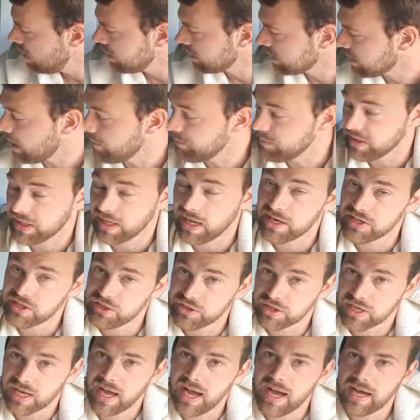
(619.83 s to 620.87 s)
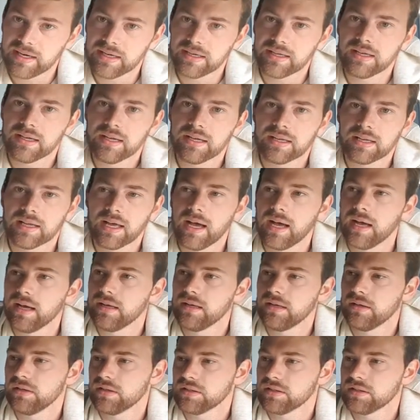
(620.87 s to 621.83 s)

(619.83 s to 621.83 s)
Camping gas you can get,